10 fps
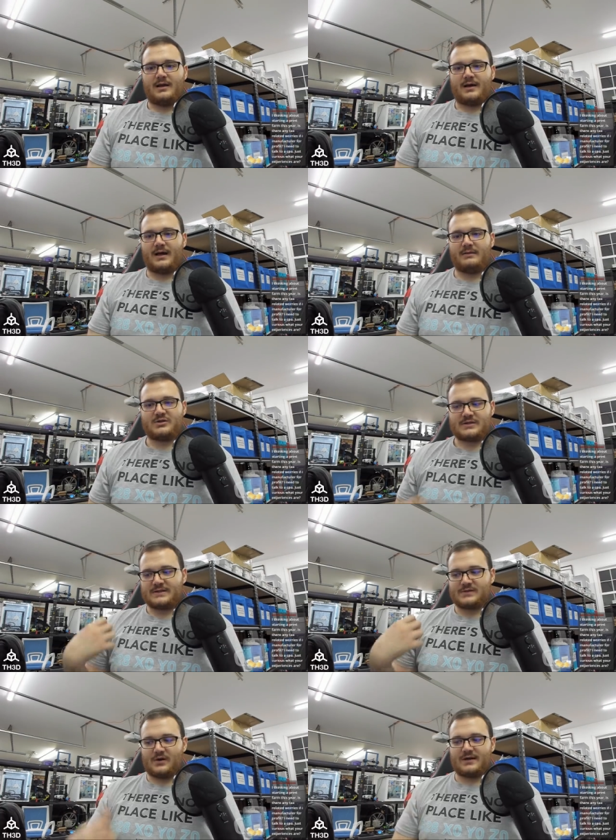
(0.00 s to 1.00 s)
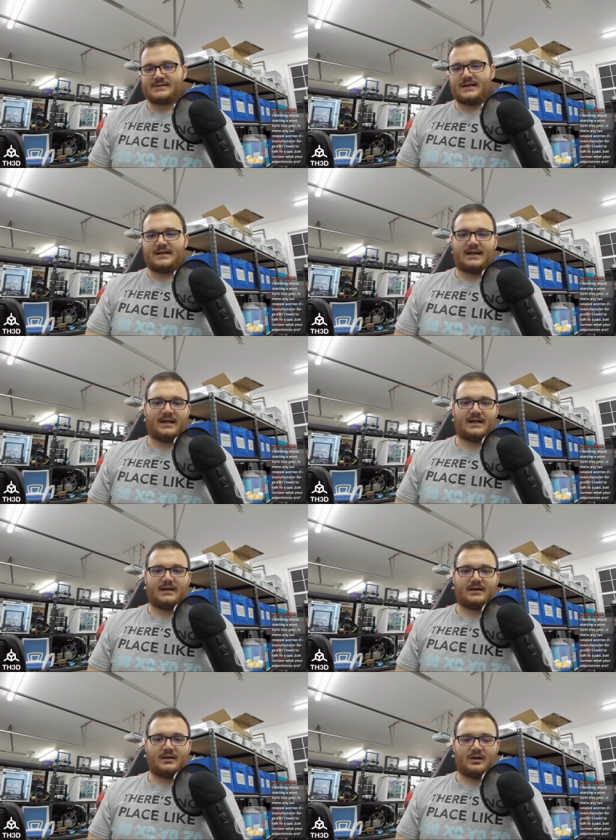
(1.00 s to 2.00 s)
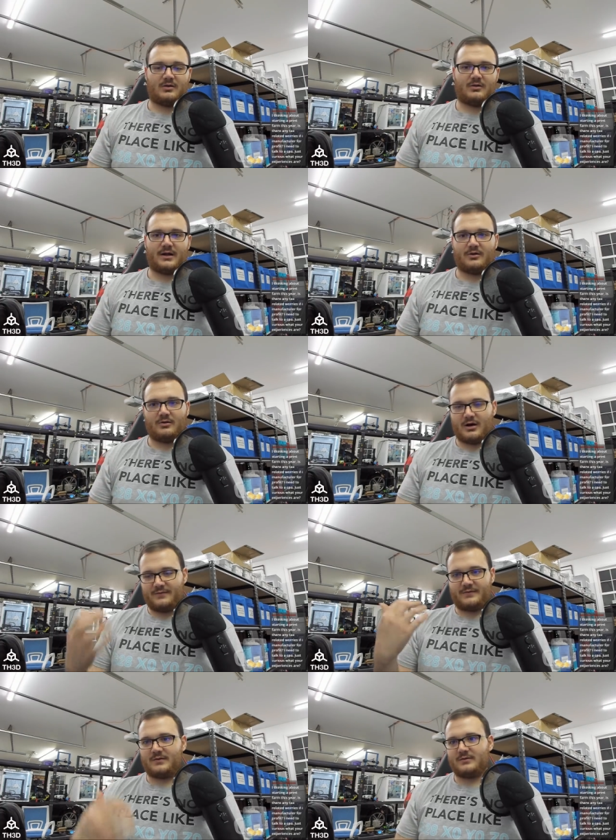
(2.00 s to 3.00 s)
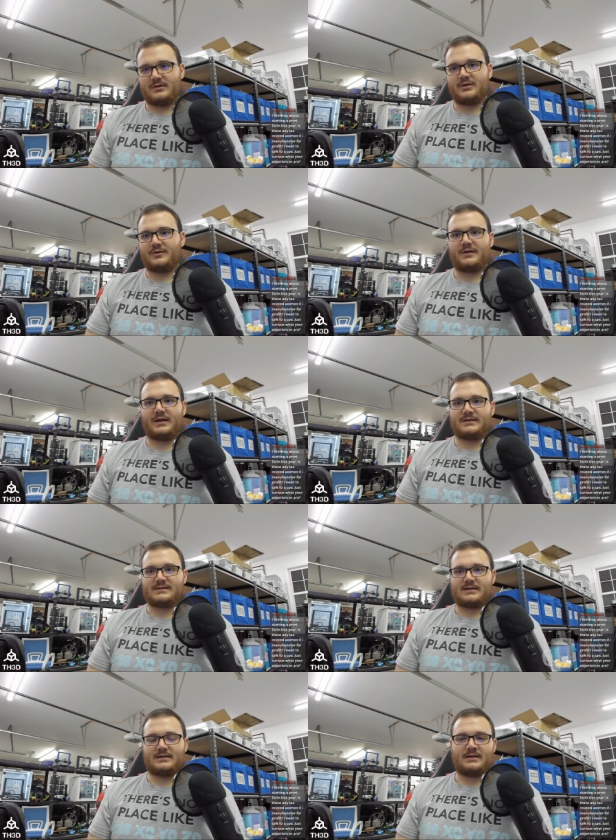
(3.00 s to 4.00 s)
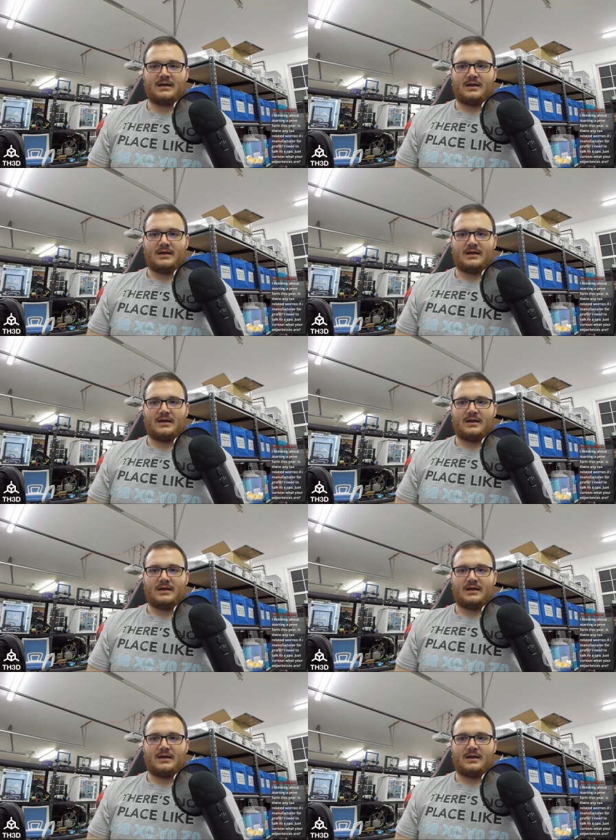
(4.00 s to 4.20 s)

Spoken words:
I am just exhausted, and I go off for little things and